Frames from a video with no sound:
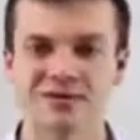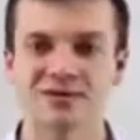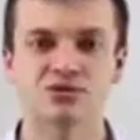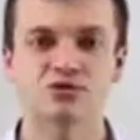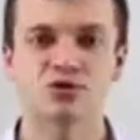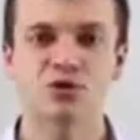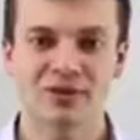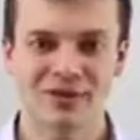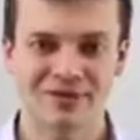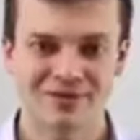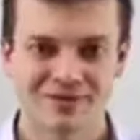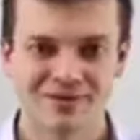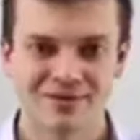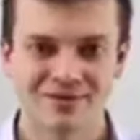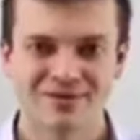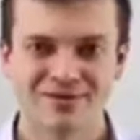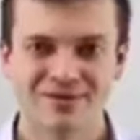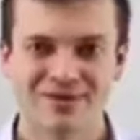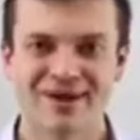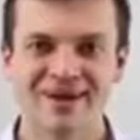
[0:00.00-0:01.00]
in a
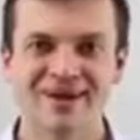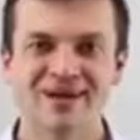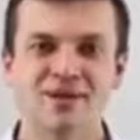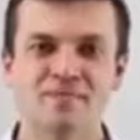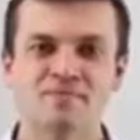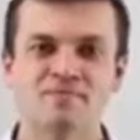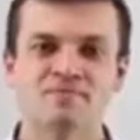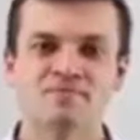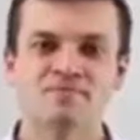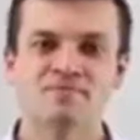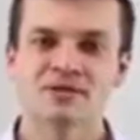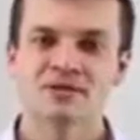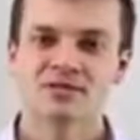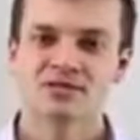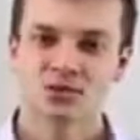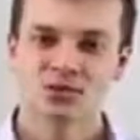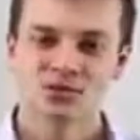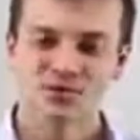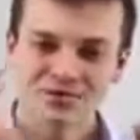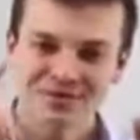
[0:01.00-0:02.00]
toilet, right?
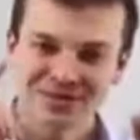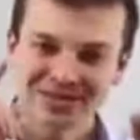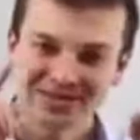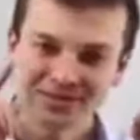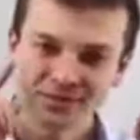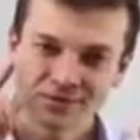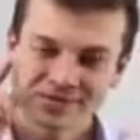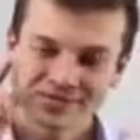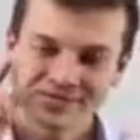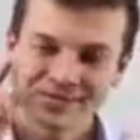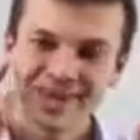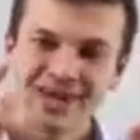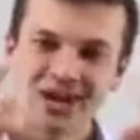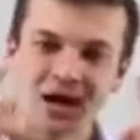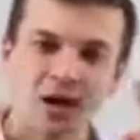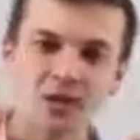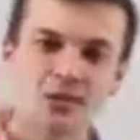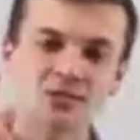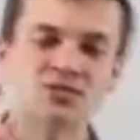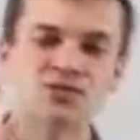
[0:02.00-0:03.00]
So there is a
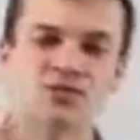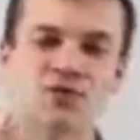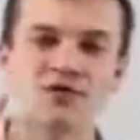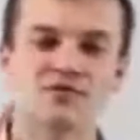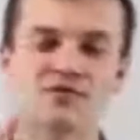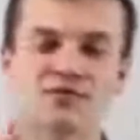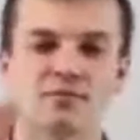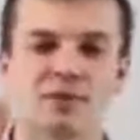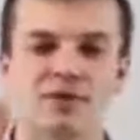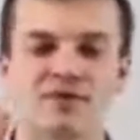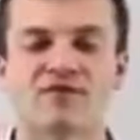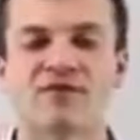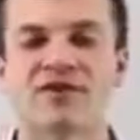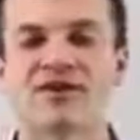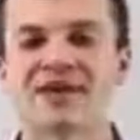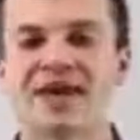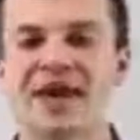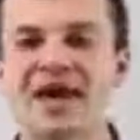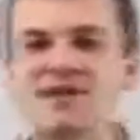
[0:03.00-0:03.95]
psychology for everything. My